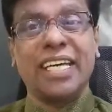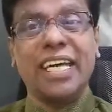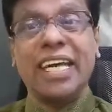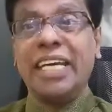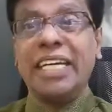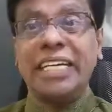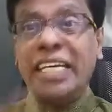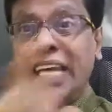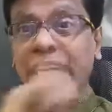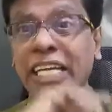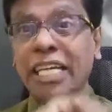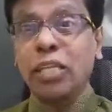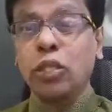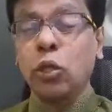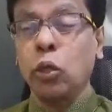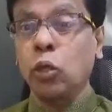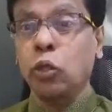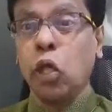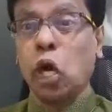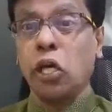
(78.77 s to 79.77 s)
in Delhi
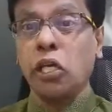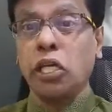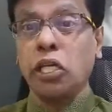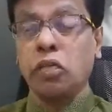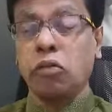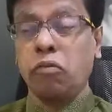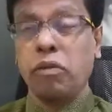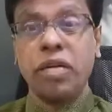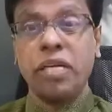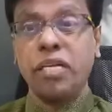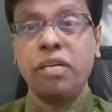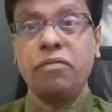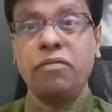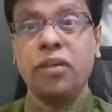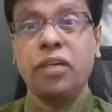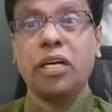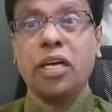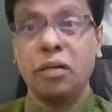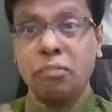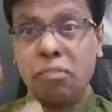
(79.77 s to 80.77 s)
Sultanate. Very
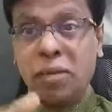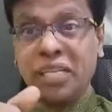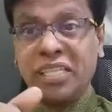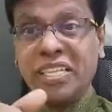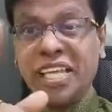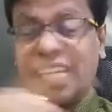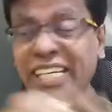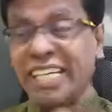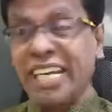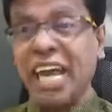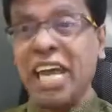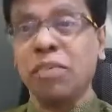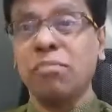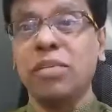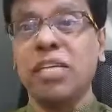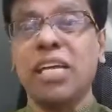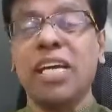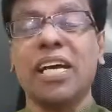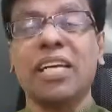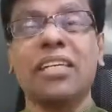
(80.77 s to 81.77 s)
difficult, but that time
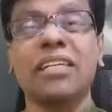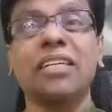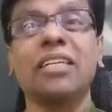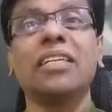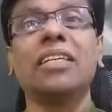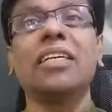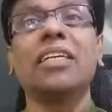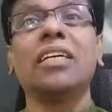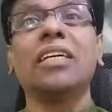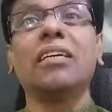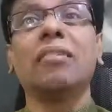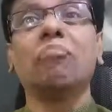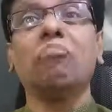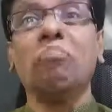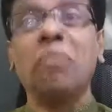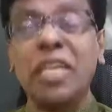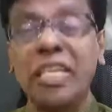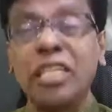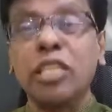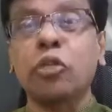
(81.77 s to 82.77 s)
he had
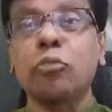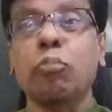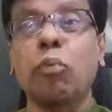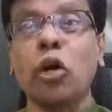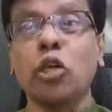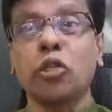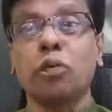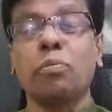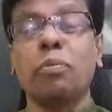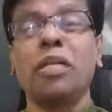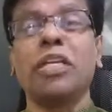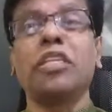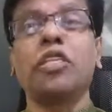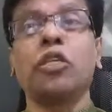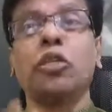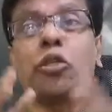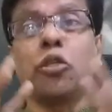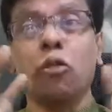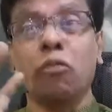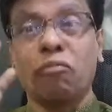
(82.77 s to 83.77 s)
made his
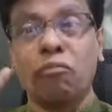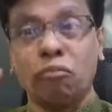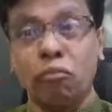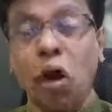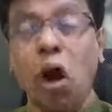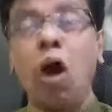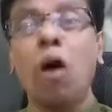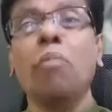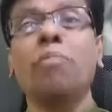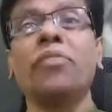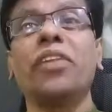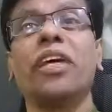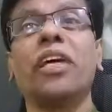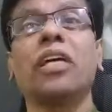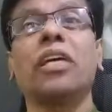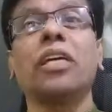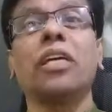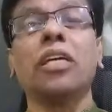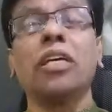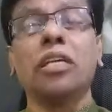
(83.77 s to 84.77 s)
possibility to form the
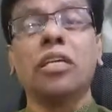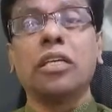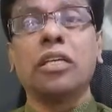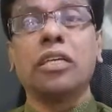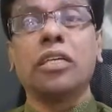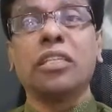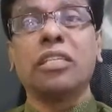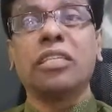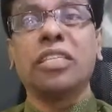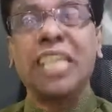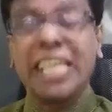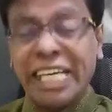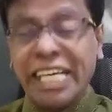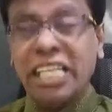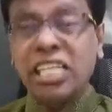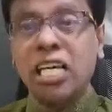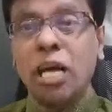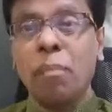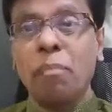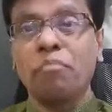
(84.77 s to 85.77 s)

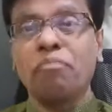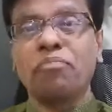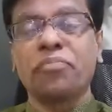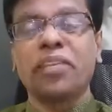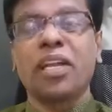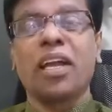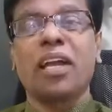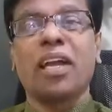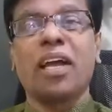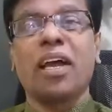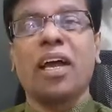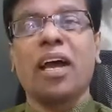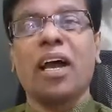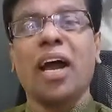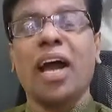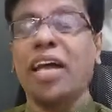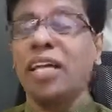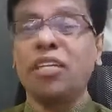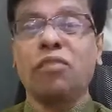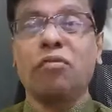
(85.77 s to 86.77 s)
Sikhism
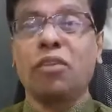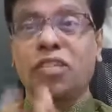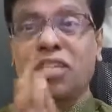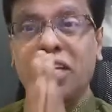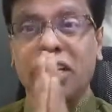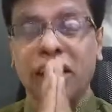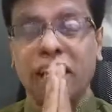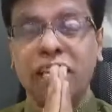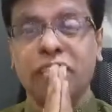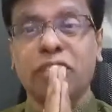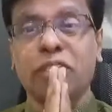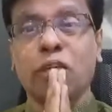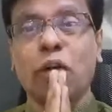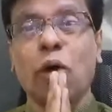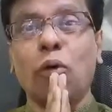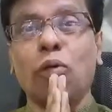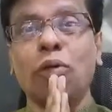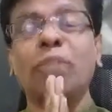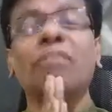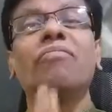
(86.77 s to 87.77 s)
and he was great.
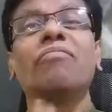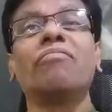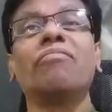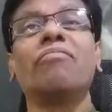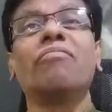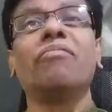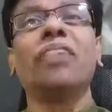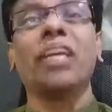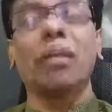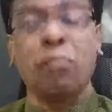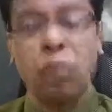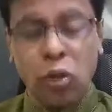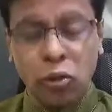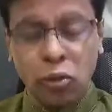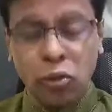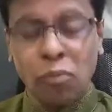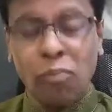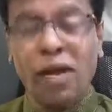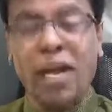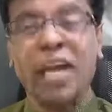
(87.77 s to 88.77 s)
So we bow
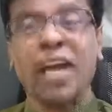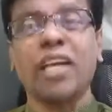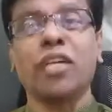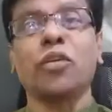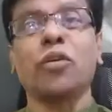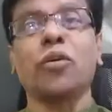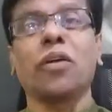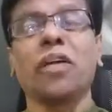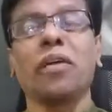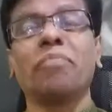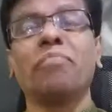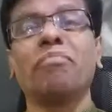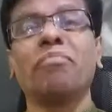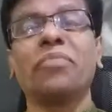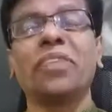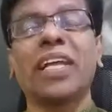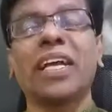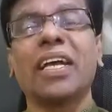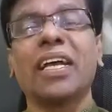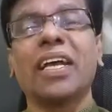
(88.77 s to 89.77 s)
to my head to him.
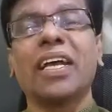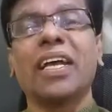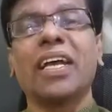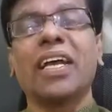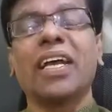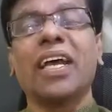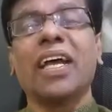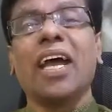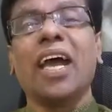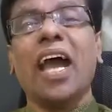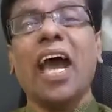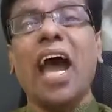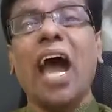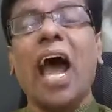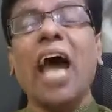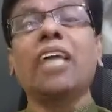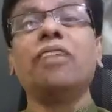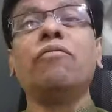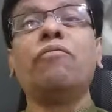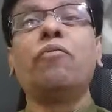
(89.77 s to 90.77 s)

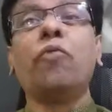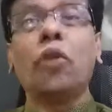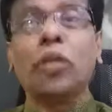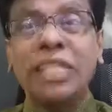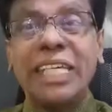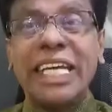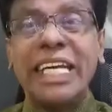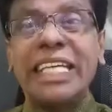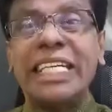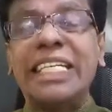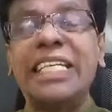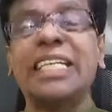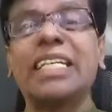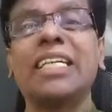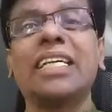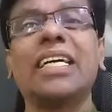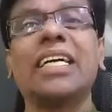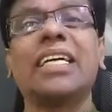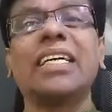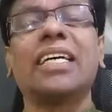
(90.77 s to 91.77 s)
And
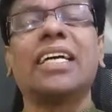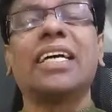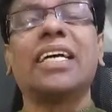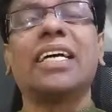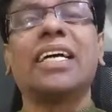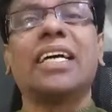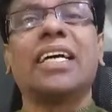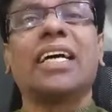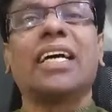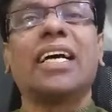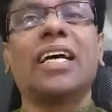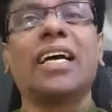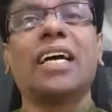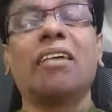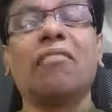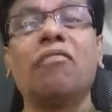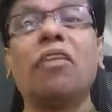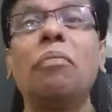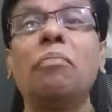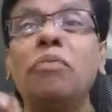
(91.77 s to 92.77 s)

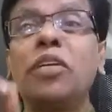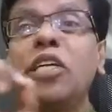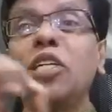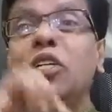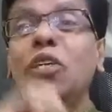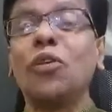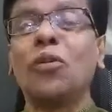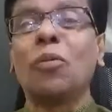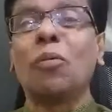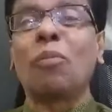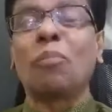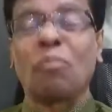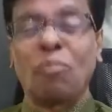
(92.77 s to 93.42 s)
1452,